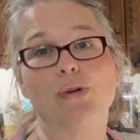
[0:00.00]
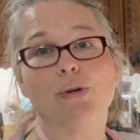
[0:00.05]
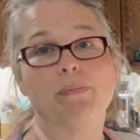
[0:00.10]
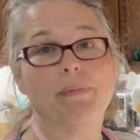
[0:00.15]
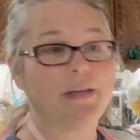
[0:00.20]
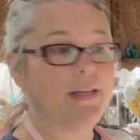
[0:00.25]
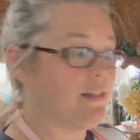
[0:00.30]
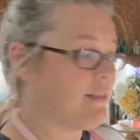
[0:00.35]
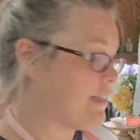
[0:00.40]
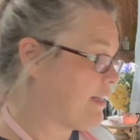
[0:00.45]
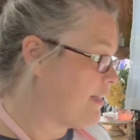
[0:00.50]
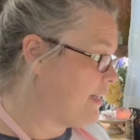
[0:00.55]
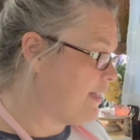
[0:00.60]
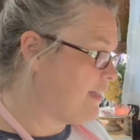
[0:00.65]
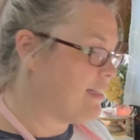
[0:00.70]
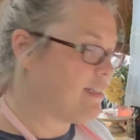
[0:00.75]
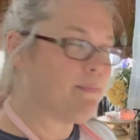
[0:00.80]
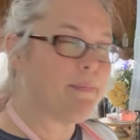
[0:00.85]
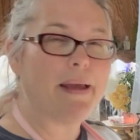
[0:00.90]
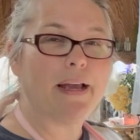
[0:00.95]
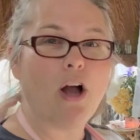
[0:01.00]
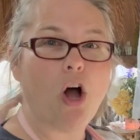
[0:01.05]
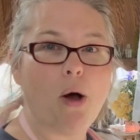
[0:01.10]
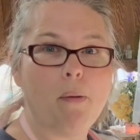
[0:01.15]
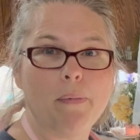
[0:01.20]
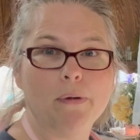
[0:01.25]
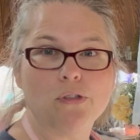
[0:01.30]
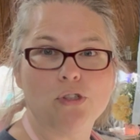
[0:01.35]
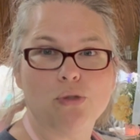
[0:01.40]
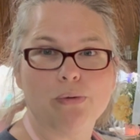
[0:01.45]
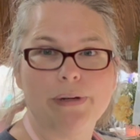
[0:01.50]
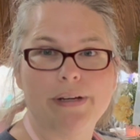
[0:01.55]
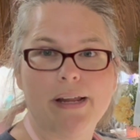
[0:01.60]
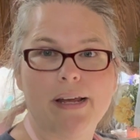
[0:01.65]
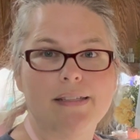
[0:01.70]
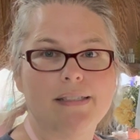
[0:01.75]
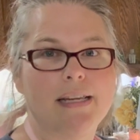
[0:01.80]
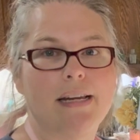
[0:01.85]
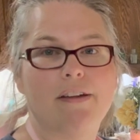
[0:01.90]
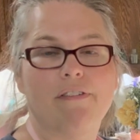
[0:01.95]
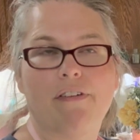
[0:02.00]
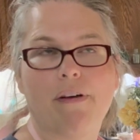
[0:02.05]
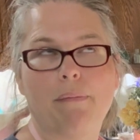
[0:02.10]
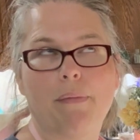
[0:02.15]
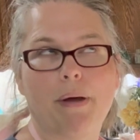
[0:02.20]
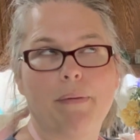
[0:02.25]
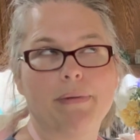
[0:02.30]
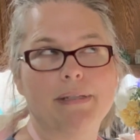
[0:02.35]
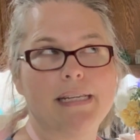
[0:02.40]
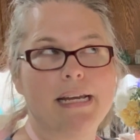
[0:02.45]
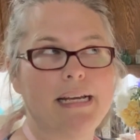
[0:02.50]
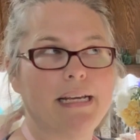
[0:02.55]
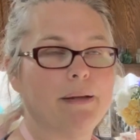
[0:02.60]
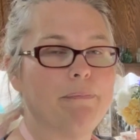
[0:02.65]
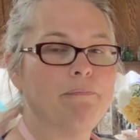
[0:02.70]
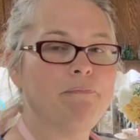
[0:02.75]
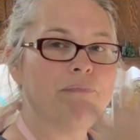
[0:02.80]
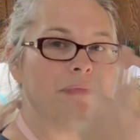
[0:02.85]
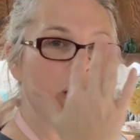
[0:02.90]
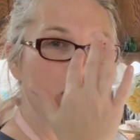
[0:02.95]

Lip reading: because I think these make almost 3 dozen if I'm not mistaken.